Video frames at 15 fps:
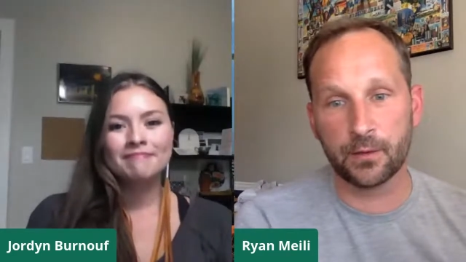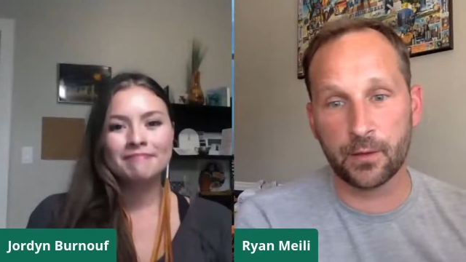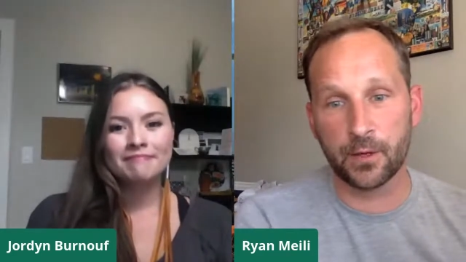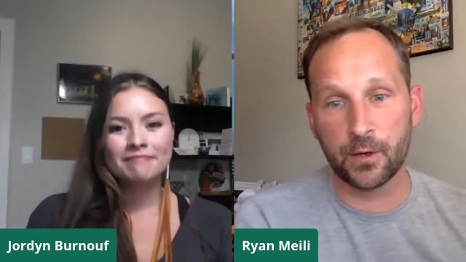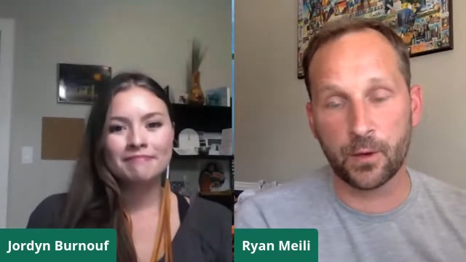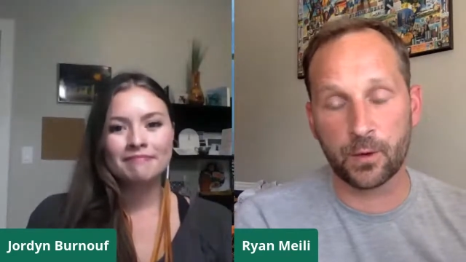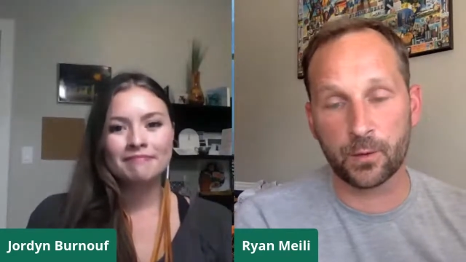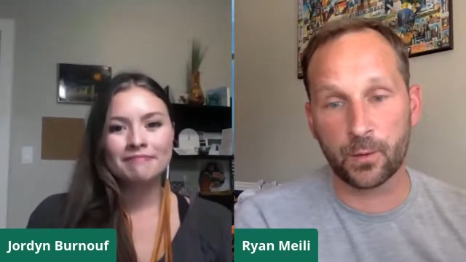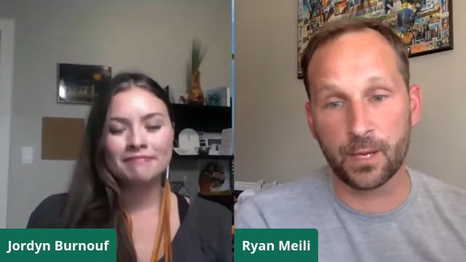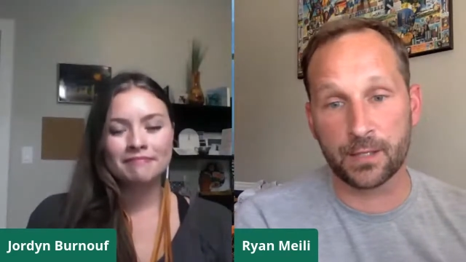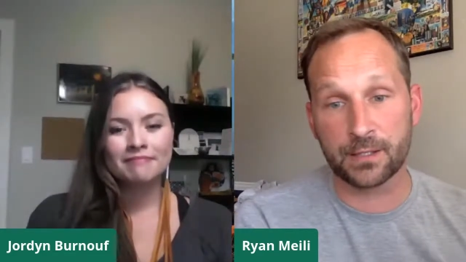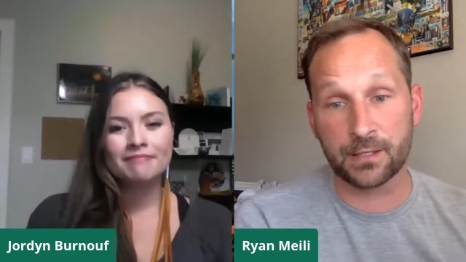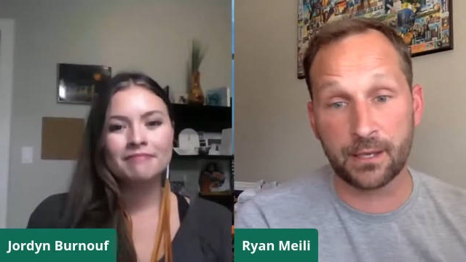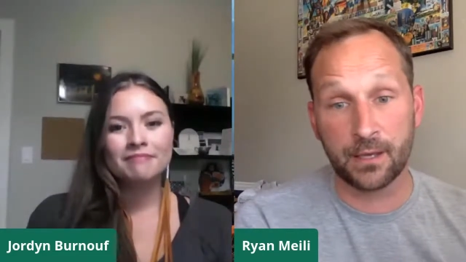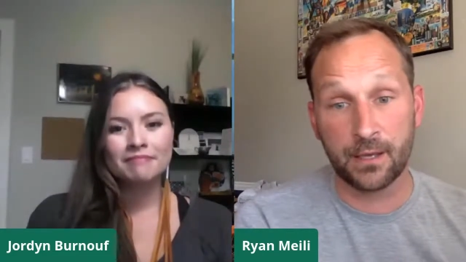Speaker 1: the
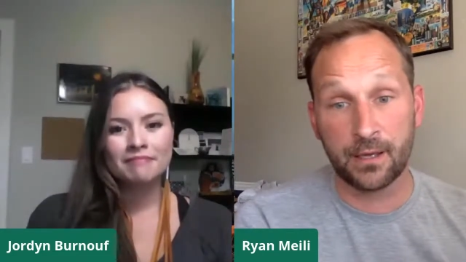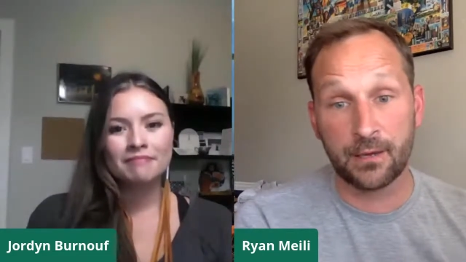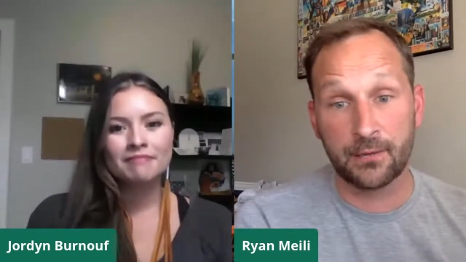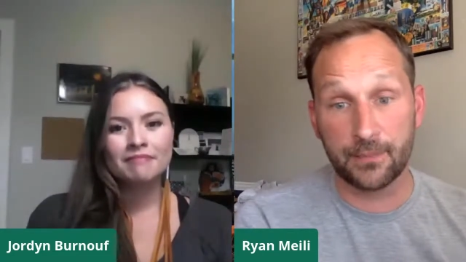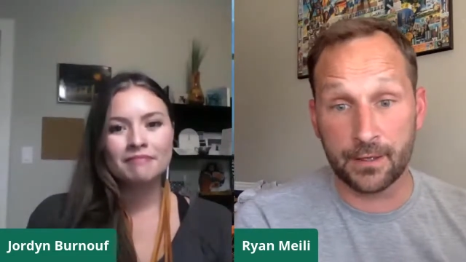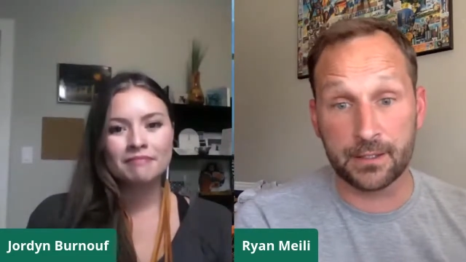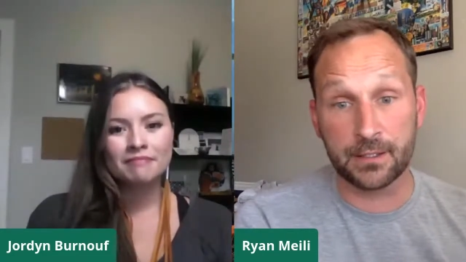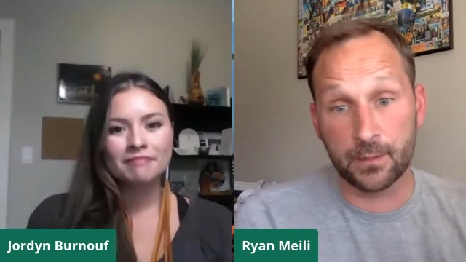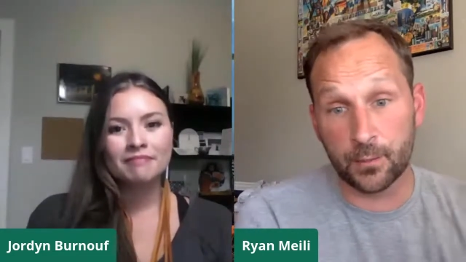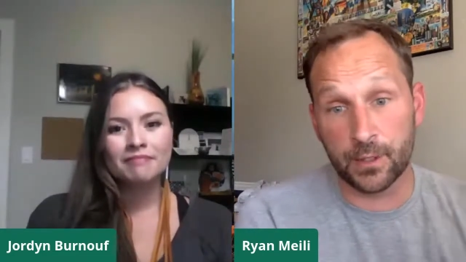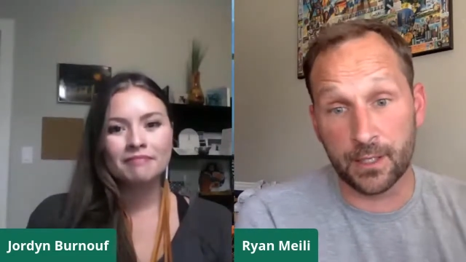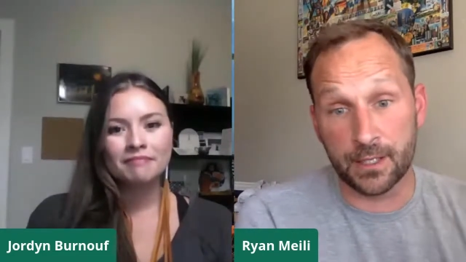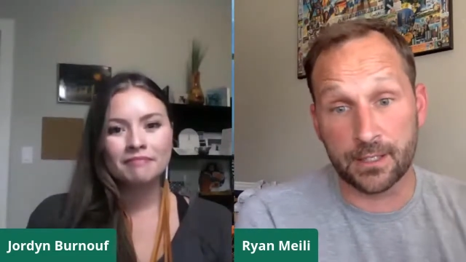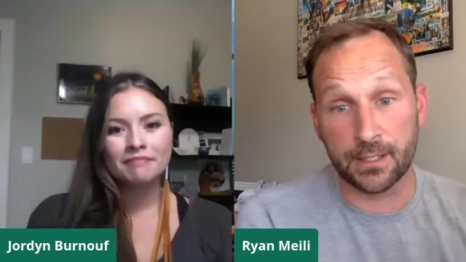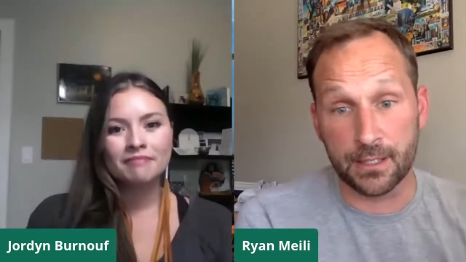Northwest faced some
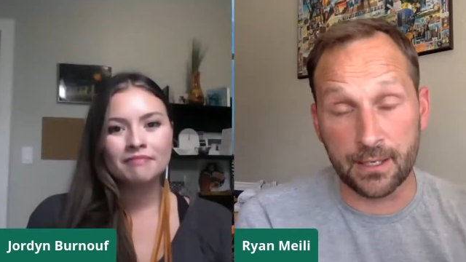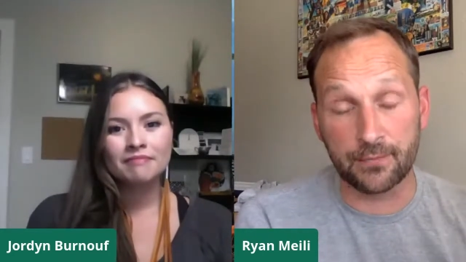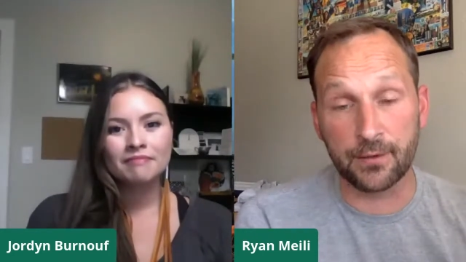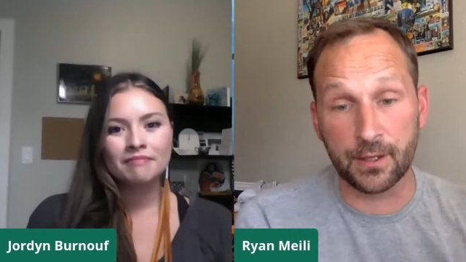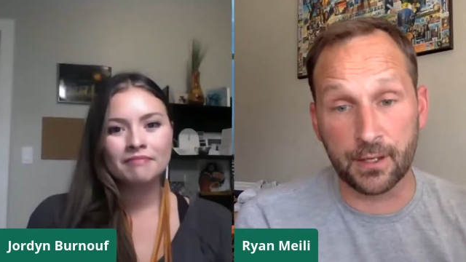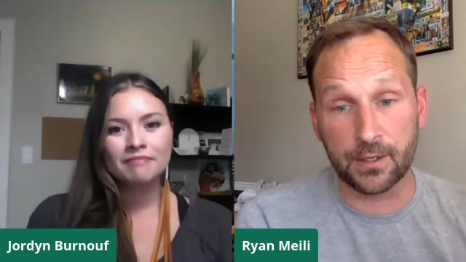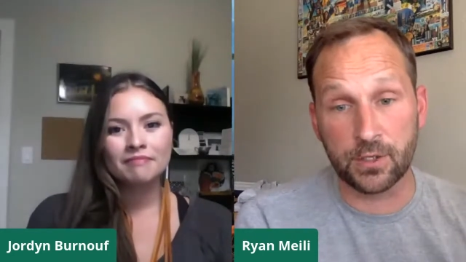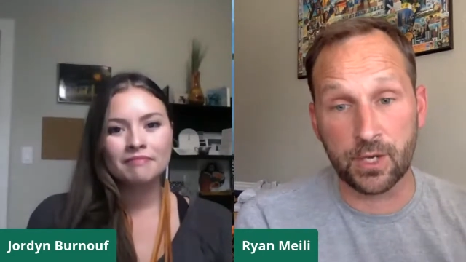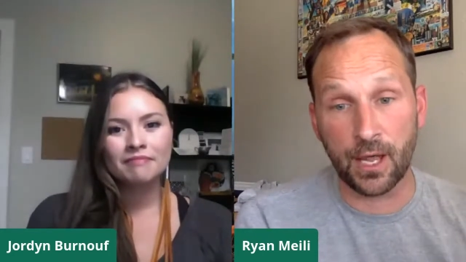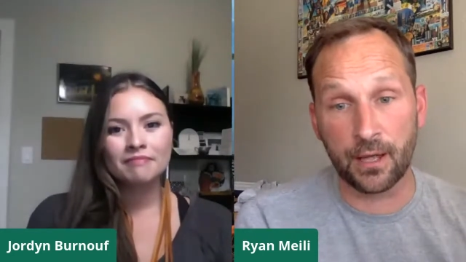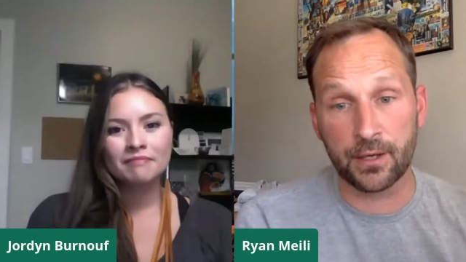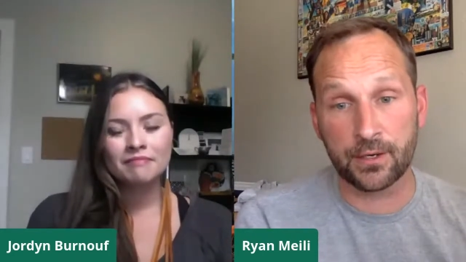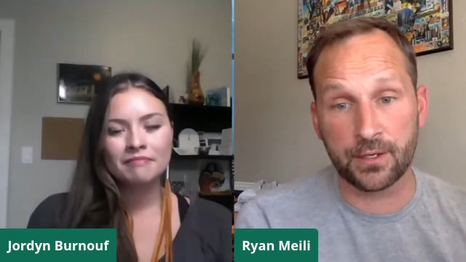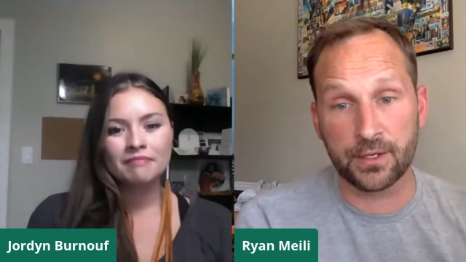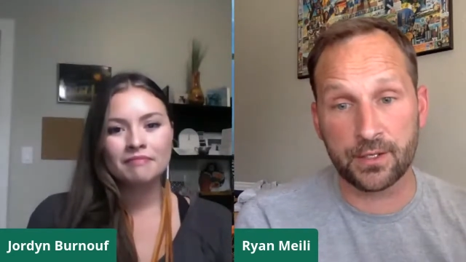really significant
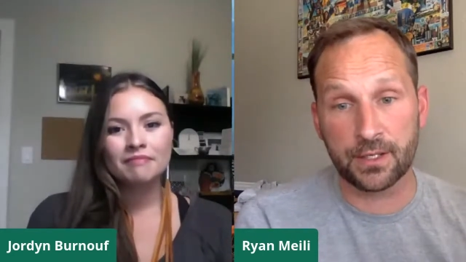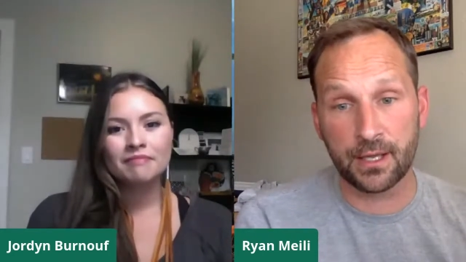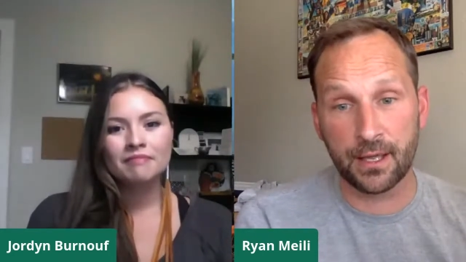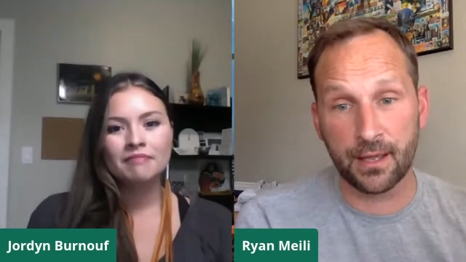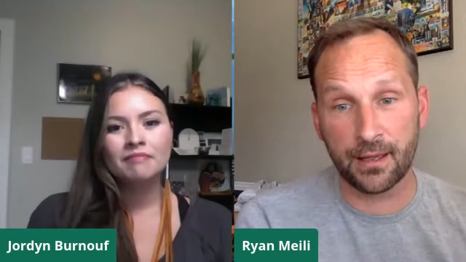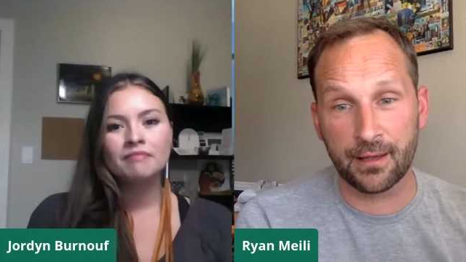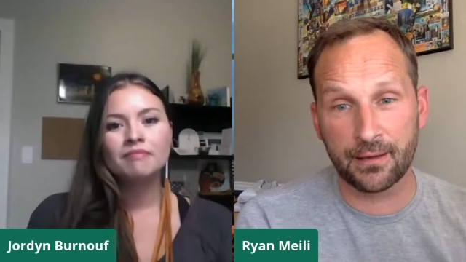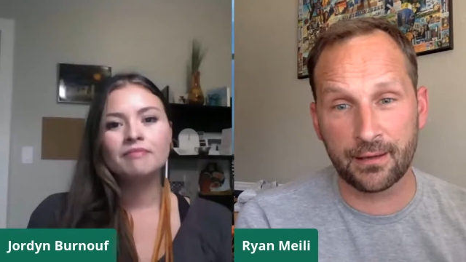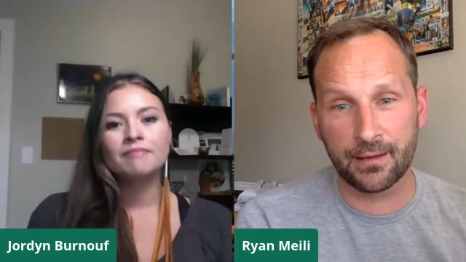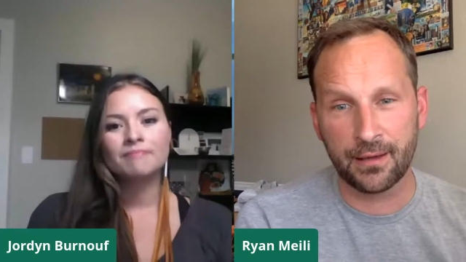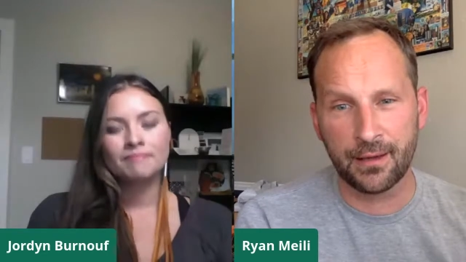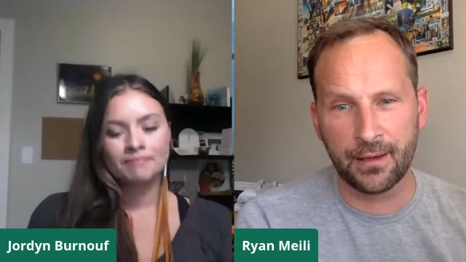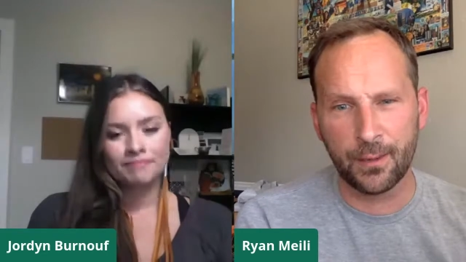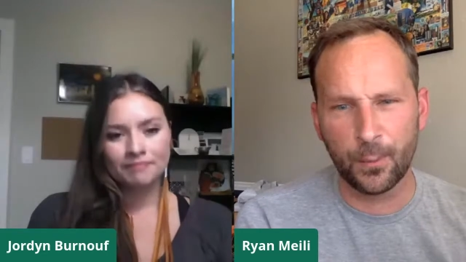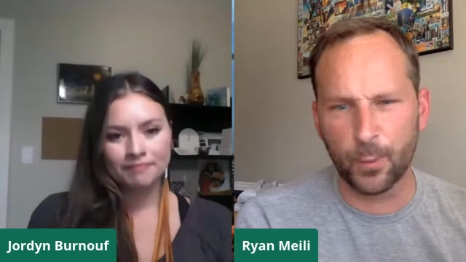challenges and
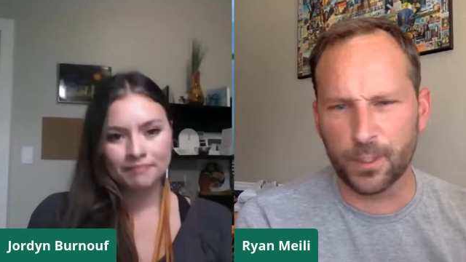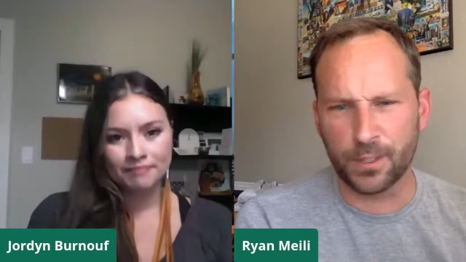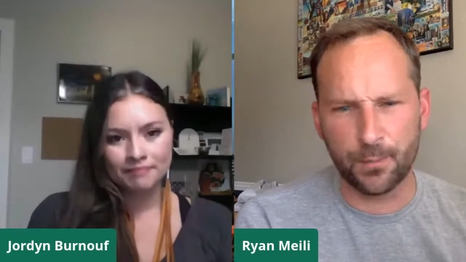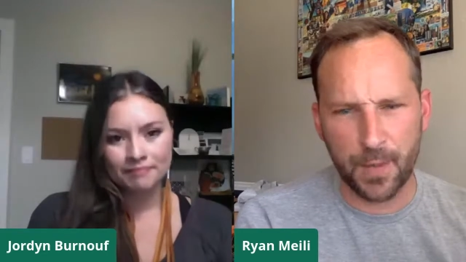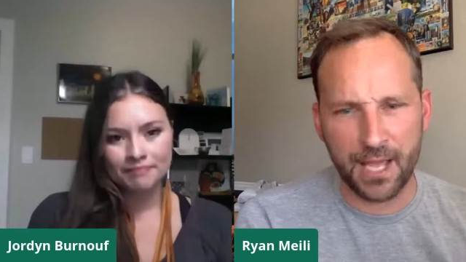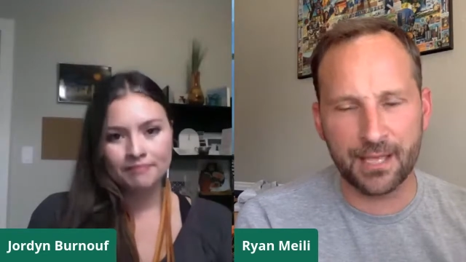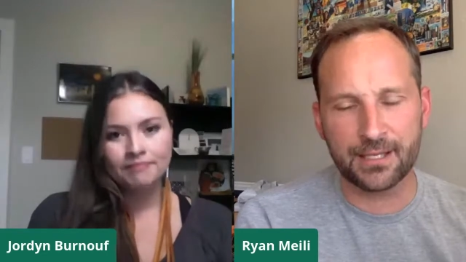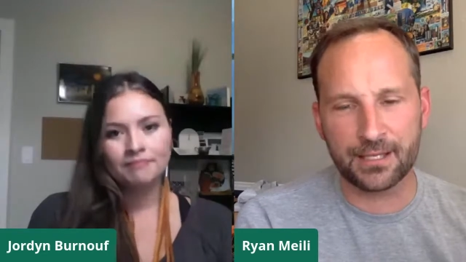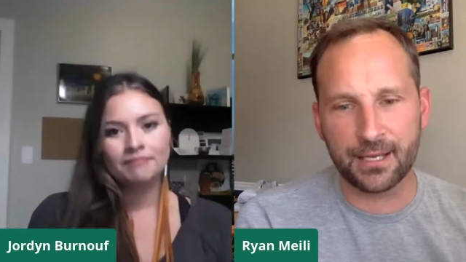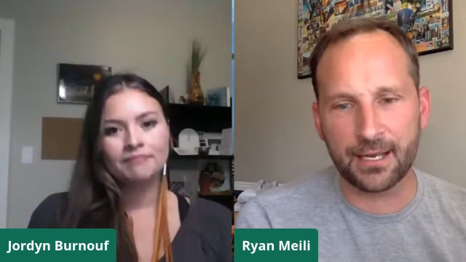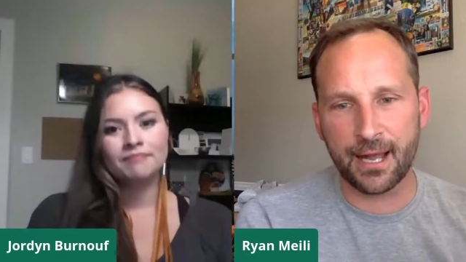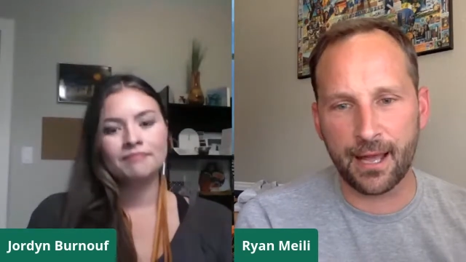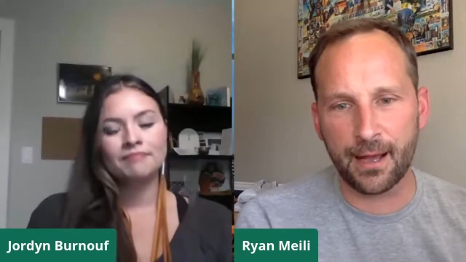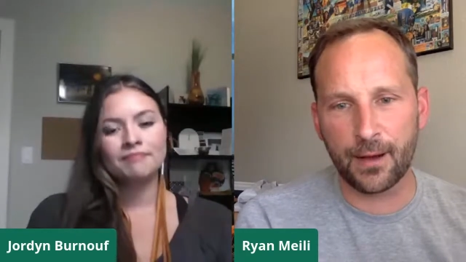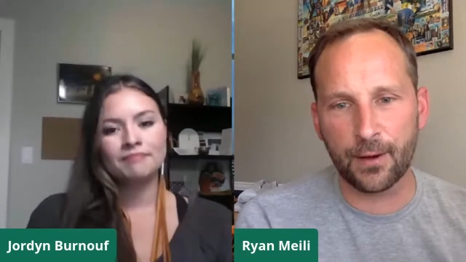was amazed
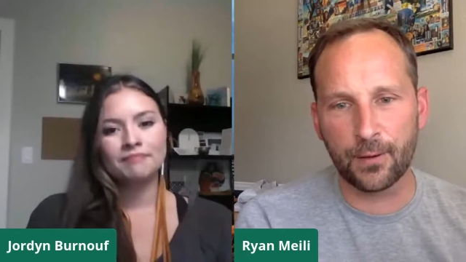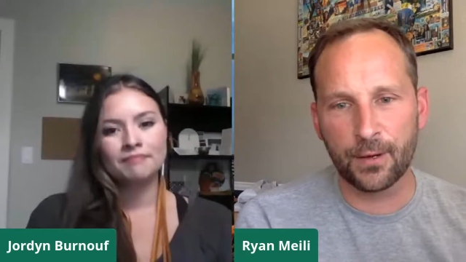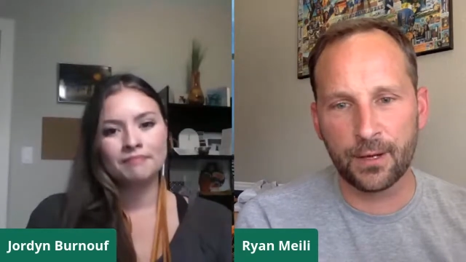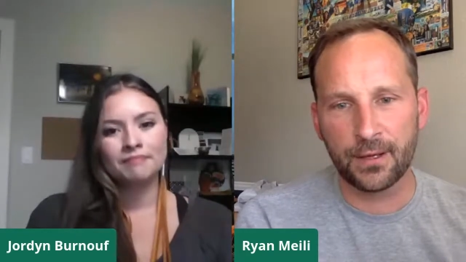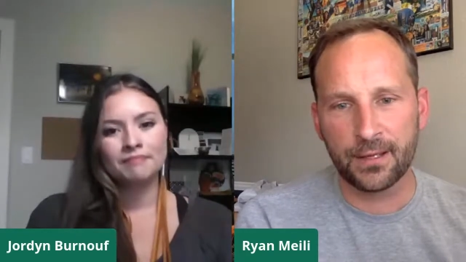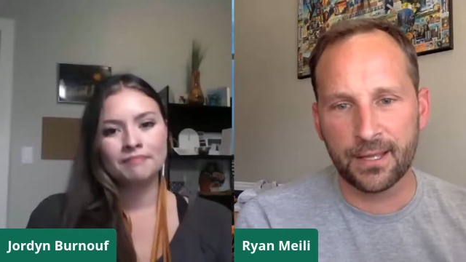at how,